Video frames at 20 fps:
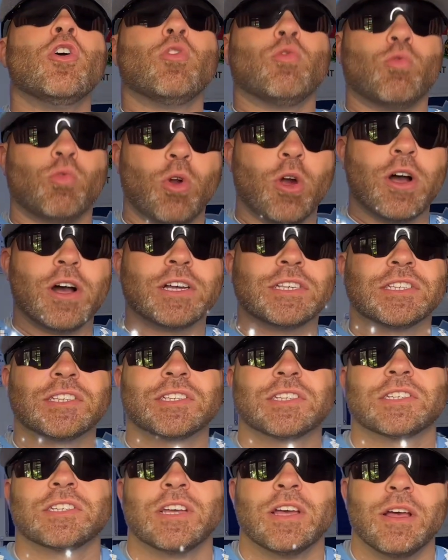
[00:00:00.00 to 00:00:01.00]

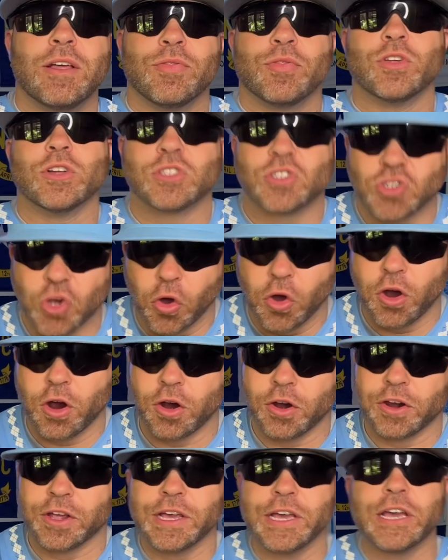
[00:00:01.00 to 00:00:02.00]
Russ the
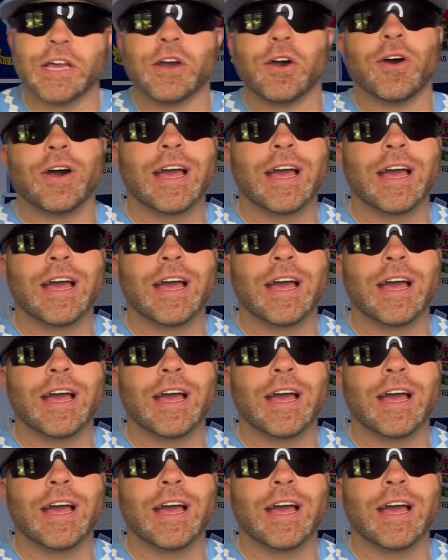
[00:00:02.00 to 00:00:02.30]
Tar Heel.